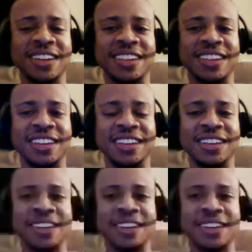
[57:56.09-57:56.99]

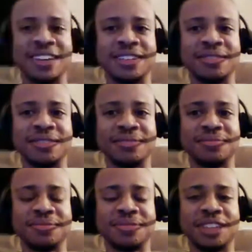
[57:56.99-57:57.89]
the
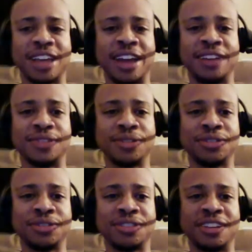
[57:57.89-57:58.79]
Age of
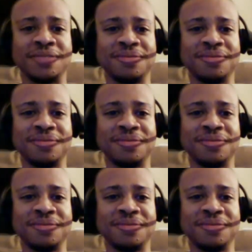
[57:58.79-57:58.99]
Ultron.